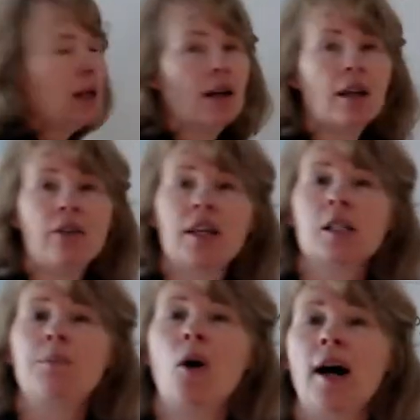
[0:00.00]
this
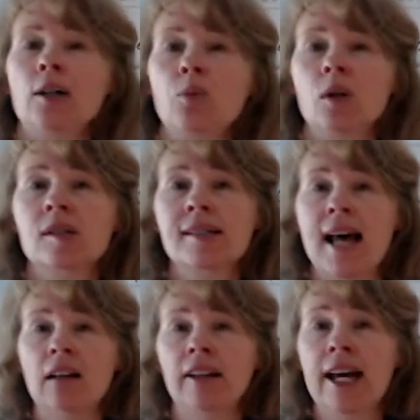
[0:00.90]
bond will
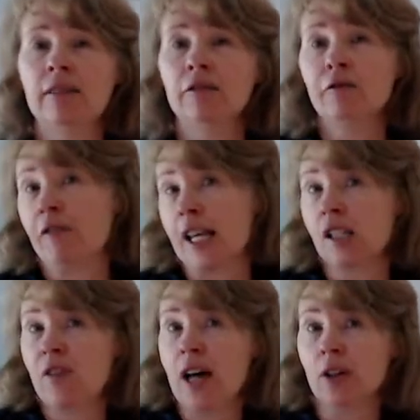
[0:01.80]
sell at face
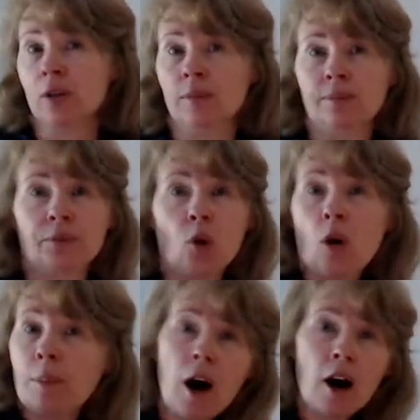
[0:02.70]
value or
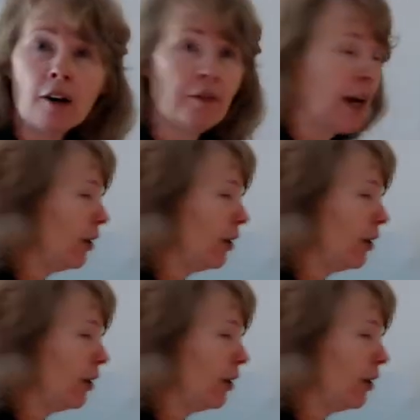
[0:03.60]
par value.